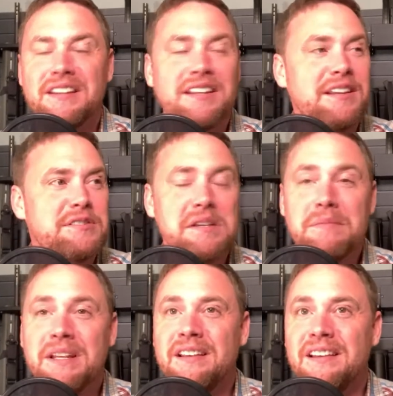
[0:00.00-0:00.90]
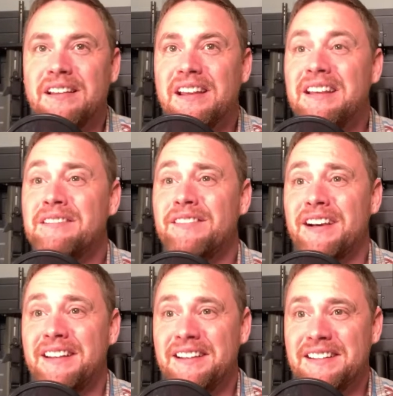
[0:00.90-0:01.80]
you send me an
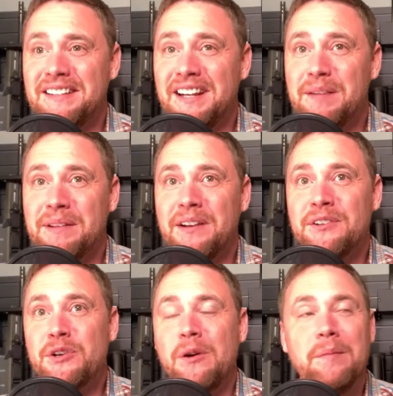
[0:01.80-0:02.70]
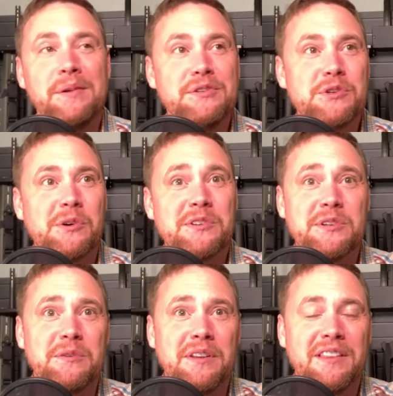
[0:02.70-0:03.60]
invite anytime, and I'll show up in Georgia
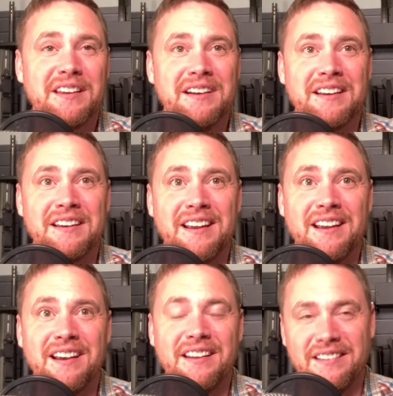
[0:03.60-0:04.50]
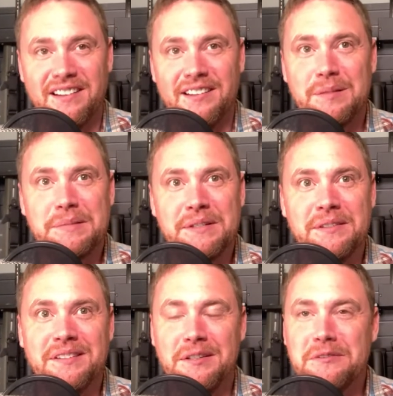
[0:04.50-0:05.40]
with gun in hand. I'll help you
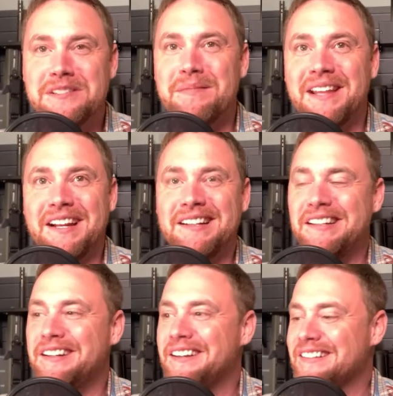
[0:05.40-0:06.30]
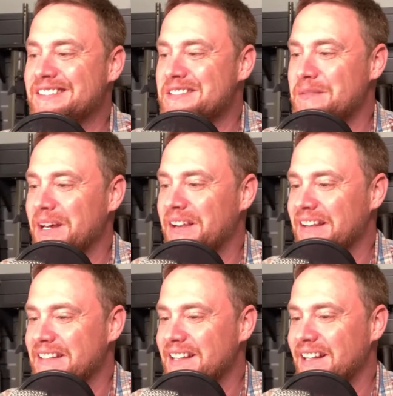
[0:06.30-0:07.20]
do some of that clearing just about
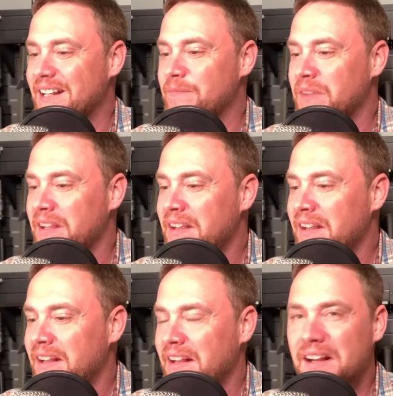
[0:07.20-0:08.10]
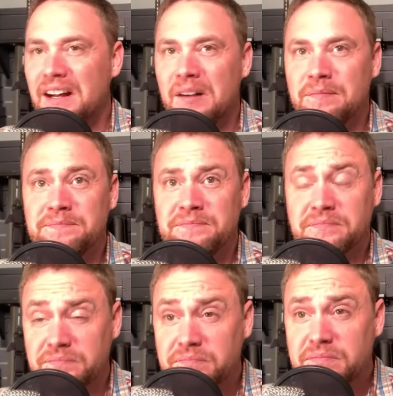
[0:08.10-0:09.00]
any time.
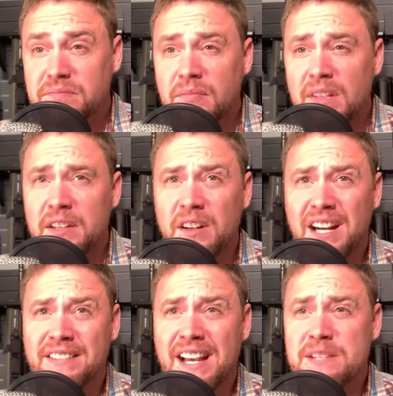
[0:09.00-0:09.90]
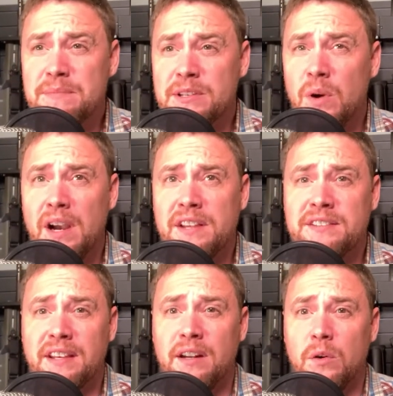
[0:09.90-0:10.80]
You don't have to ask me twice to
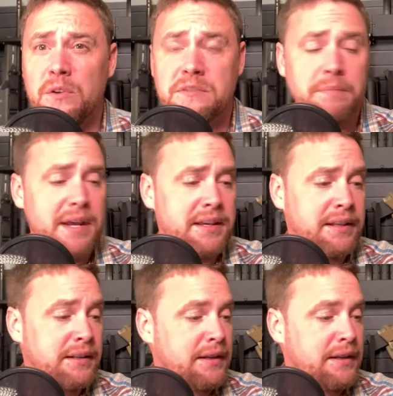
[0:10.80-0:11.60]
get a hold of some bacon.